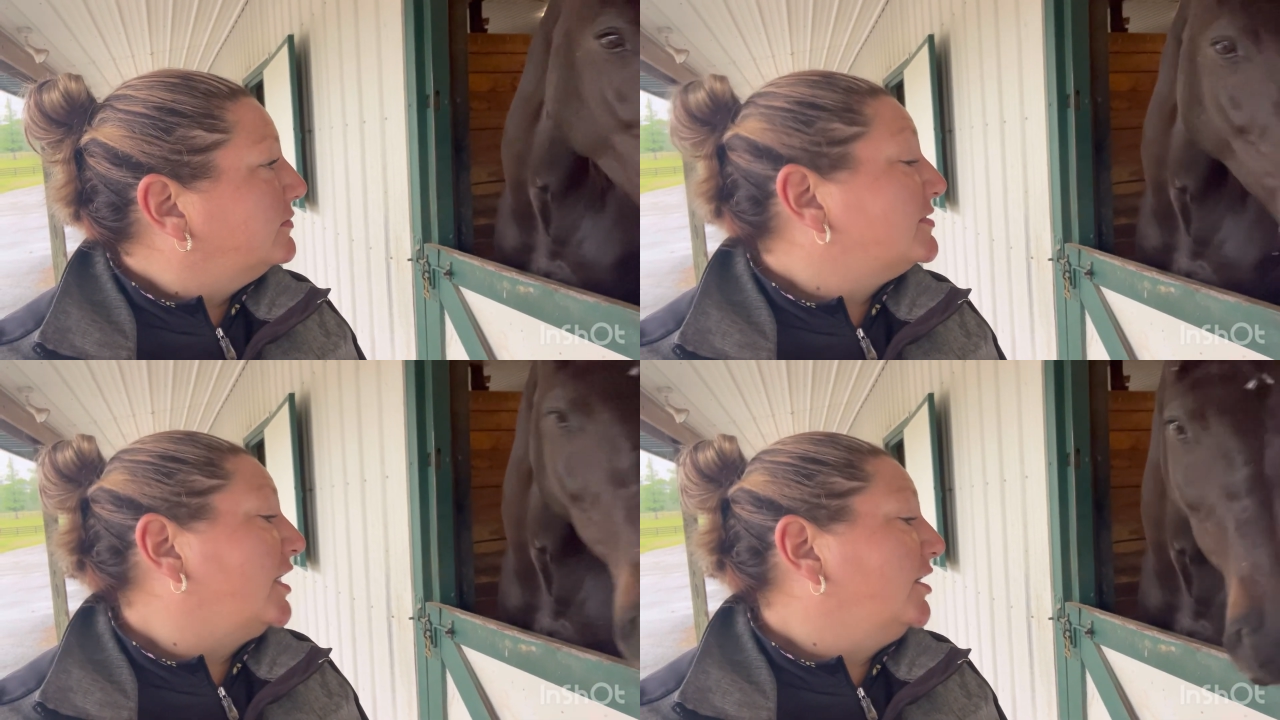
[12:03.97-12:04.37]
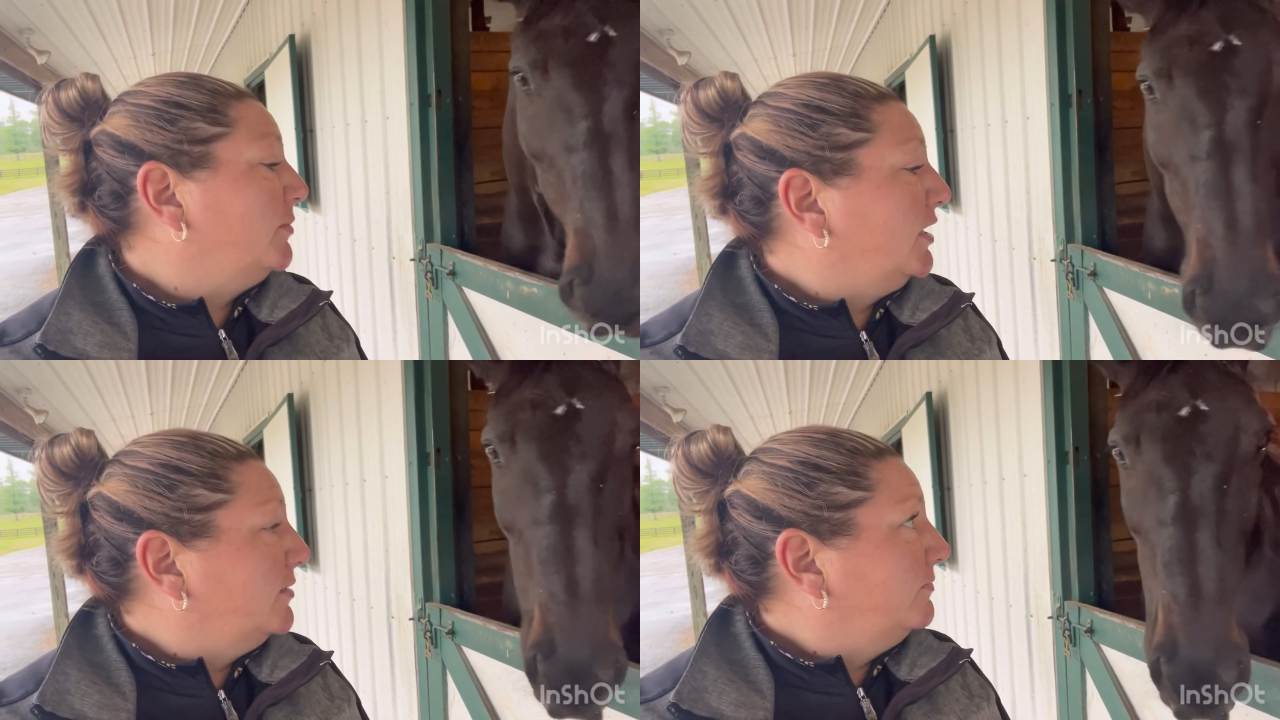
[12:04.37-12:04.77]
Tell your
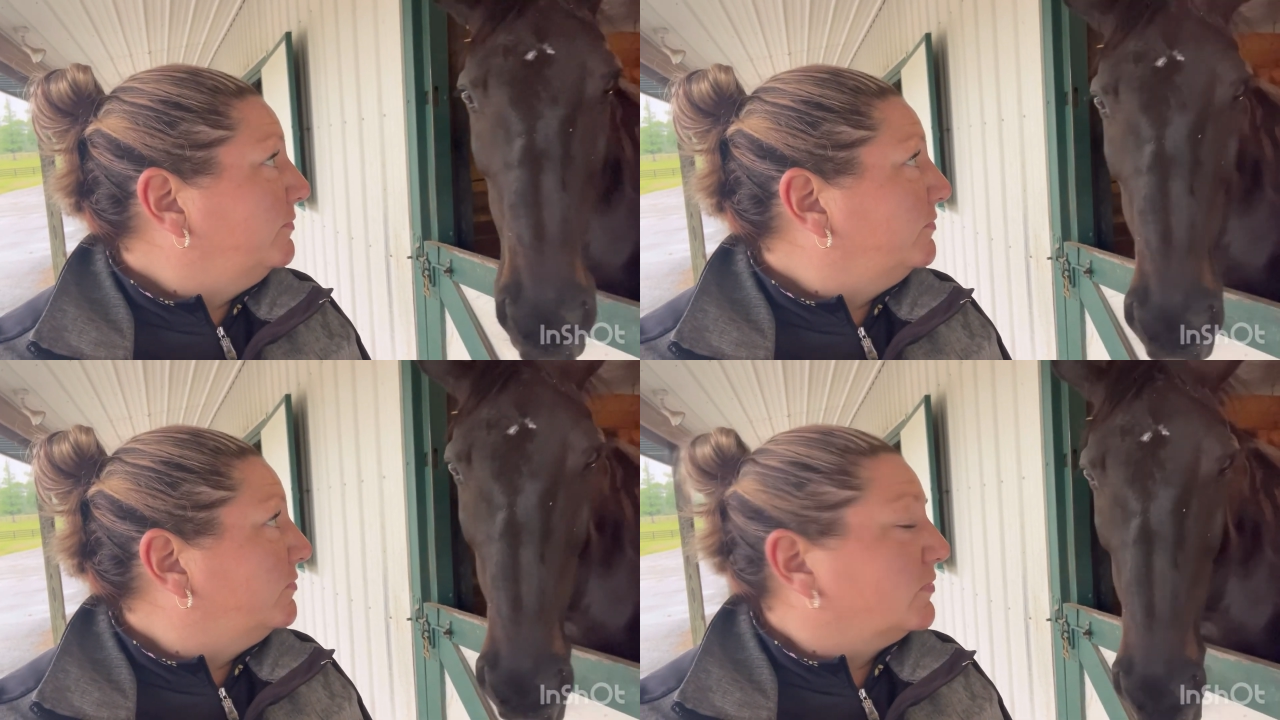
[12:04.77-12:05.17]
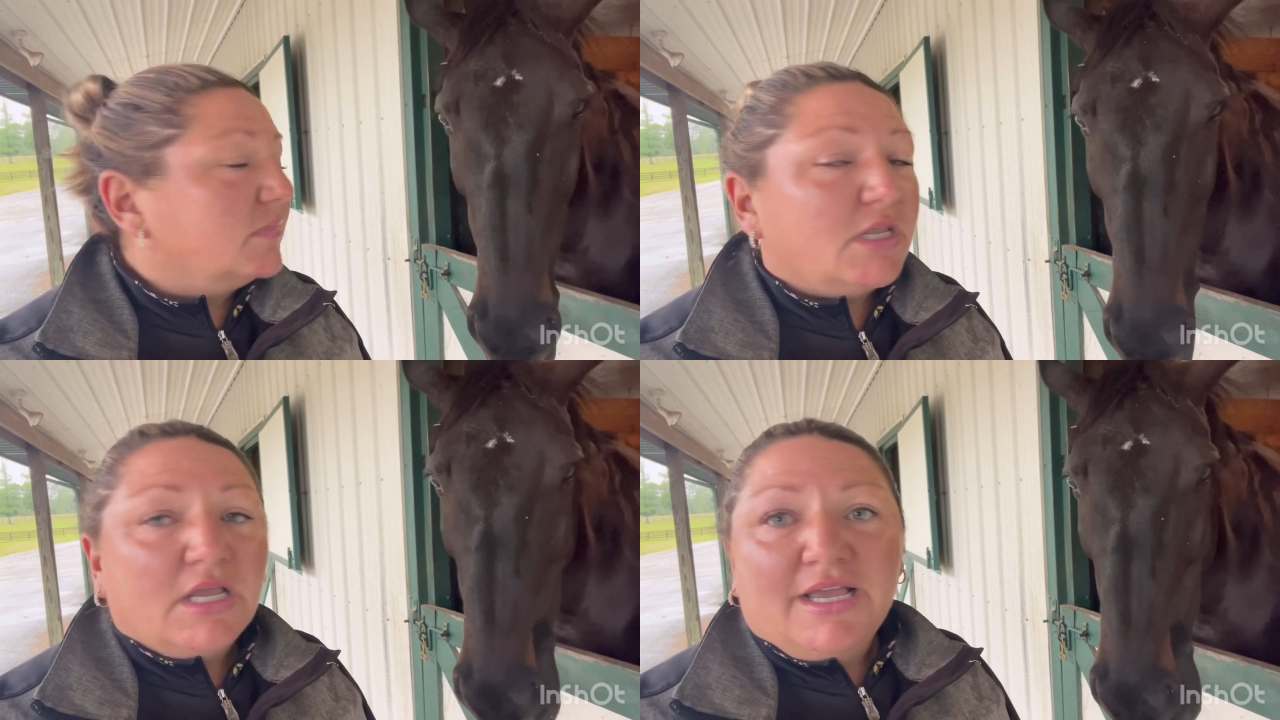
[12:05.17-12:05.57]
mom.
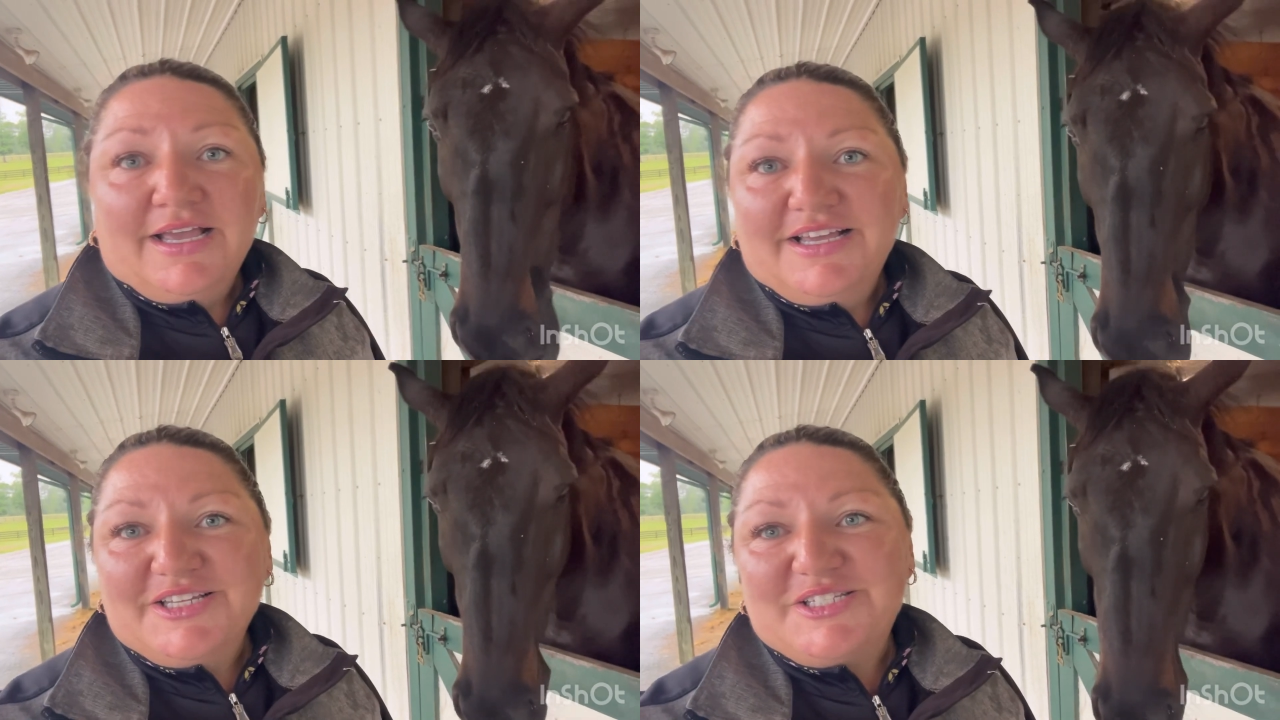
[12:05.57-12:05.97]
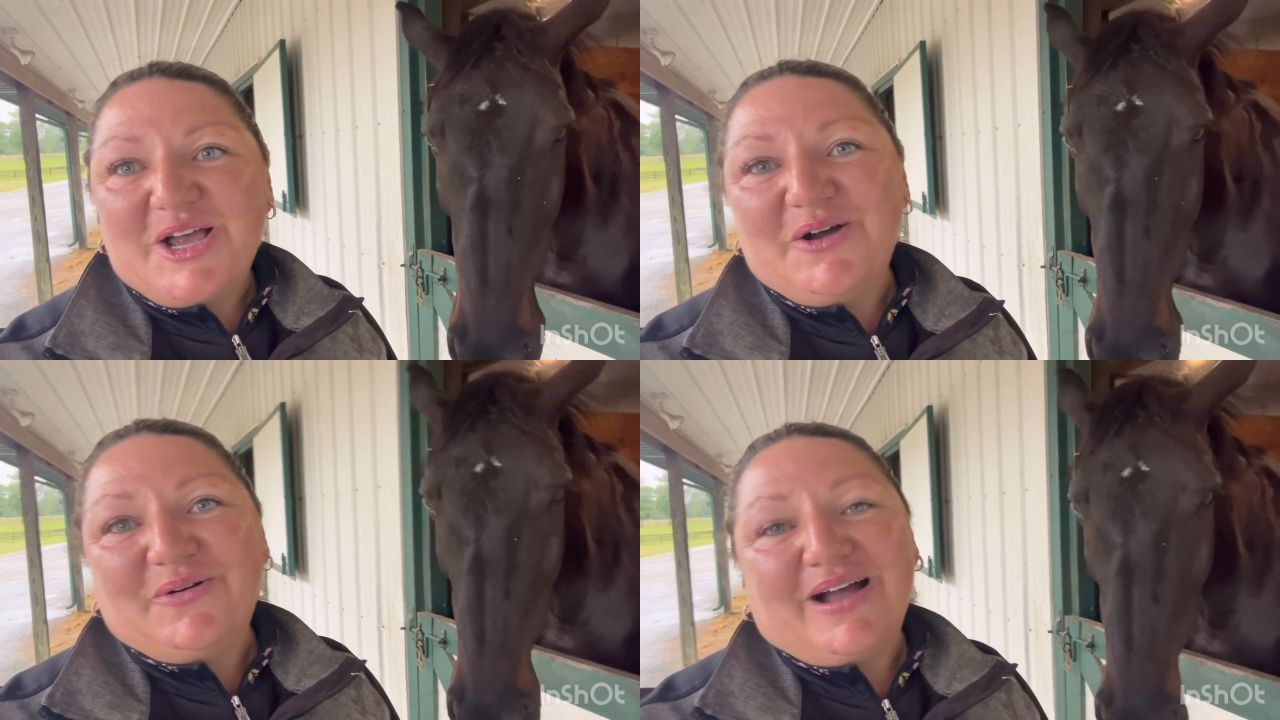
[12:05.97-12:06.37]

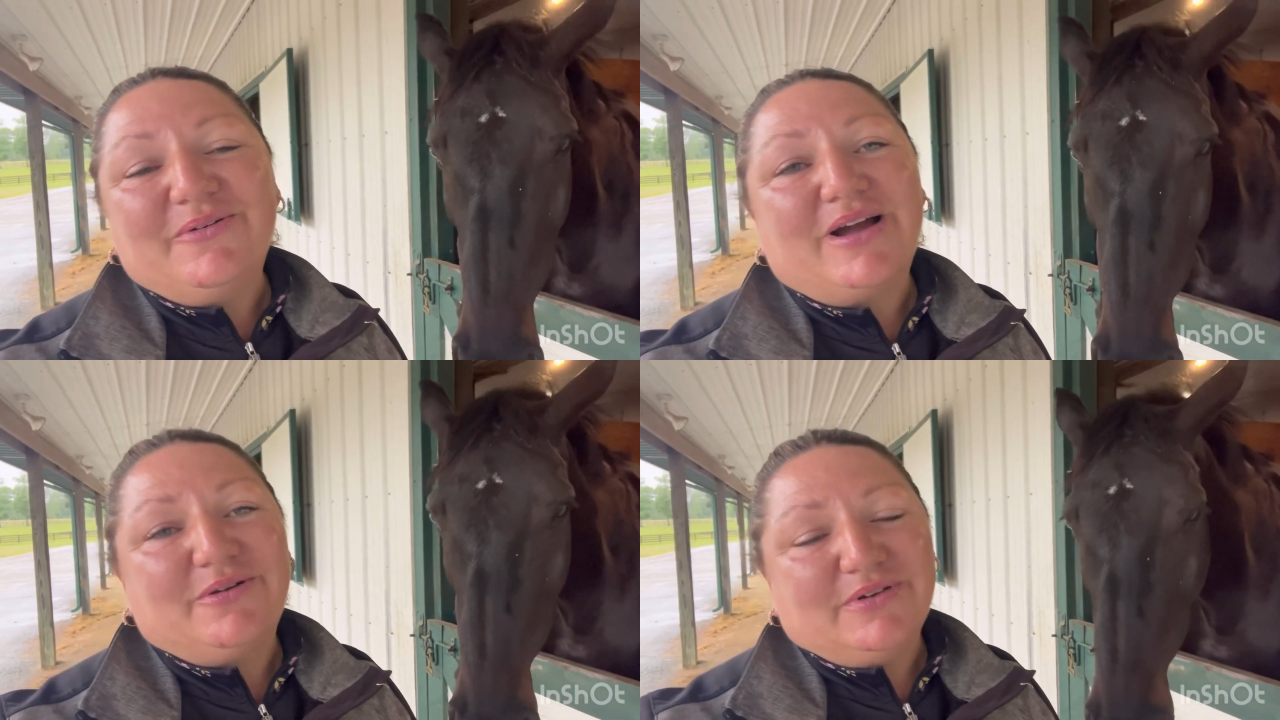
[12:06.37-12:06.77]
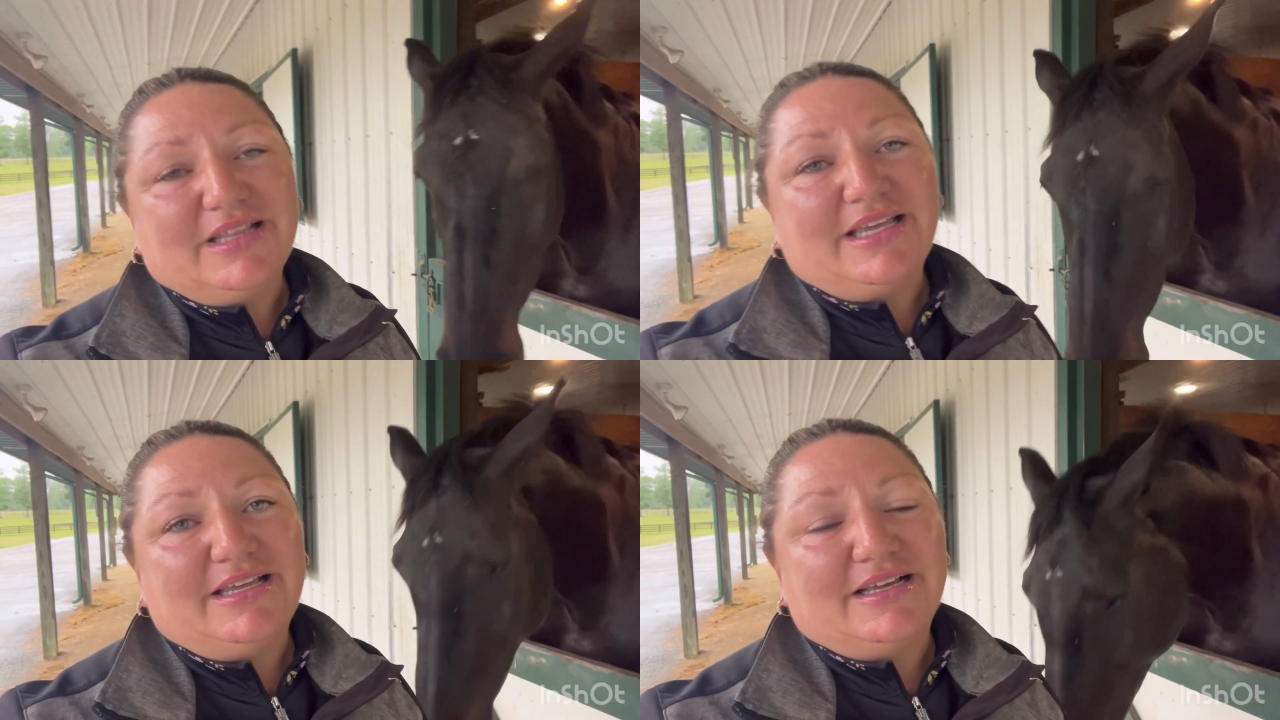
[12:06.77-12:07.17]
So I'm
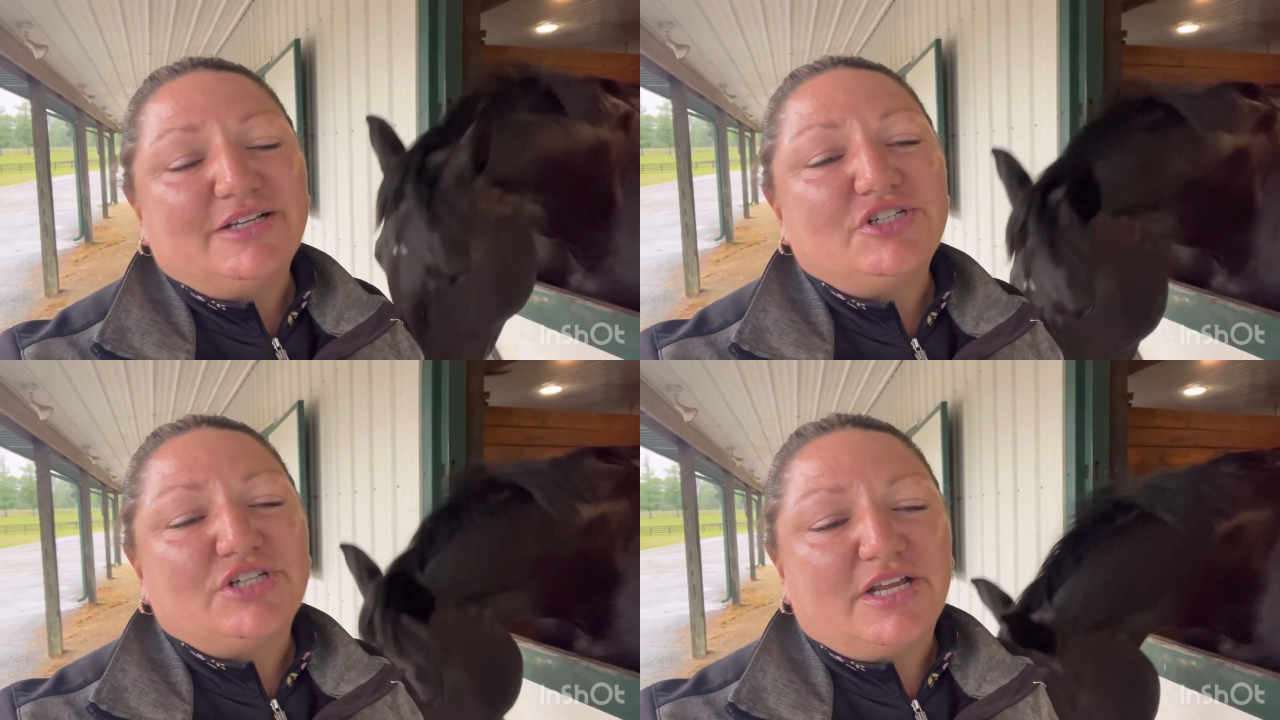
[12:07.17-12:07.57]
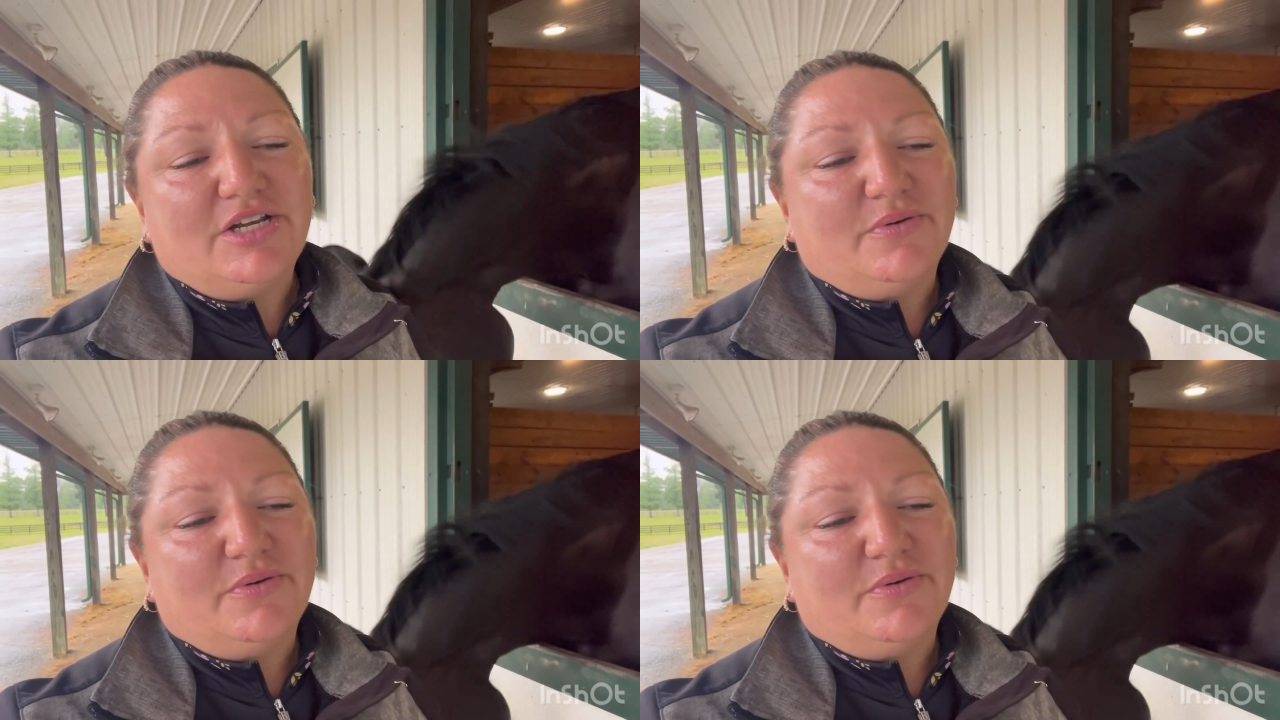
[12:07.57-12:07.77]
kind